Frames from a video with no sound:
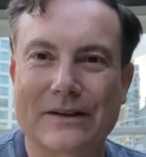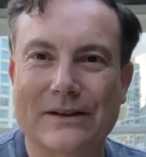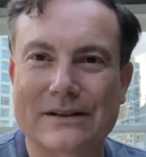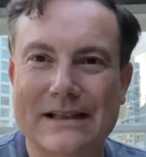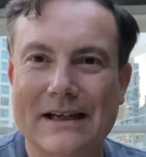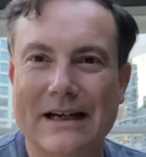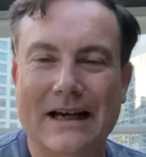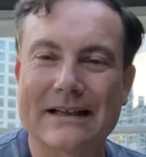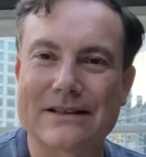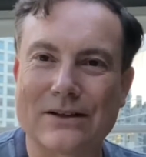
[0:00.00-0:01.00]
lockdown
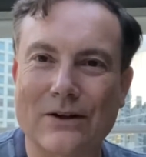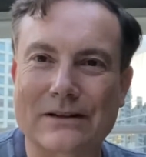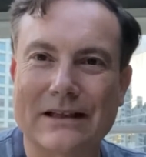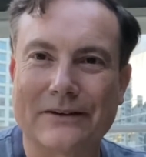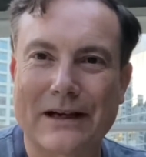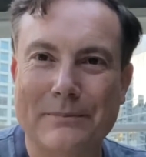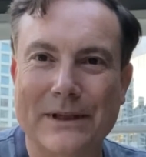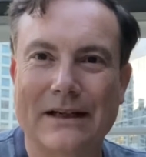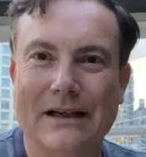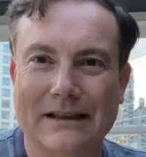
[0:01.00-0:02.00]
and it's locktail
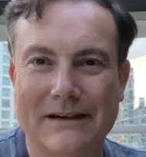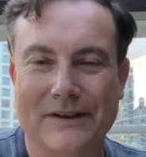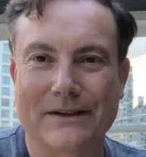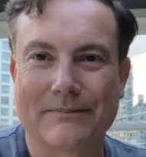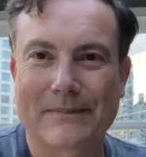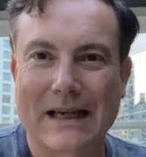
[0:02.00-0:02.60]
number 11.